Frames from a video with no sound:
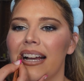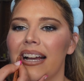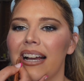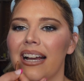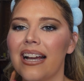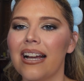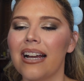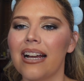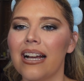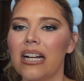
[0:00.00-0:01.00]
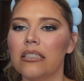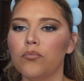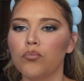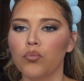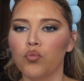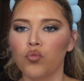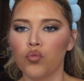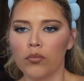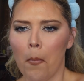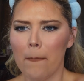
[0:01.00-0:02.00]
I don't have, another good
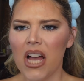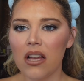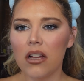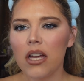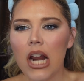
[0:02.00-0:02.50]
one is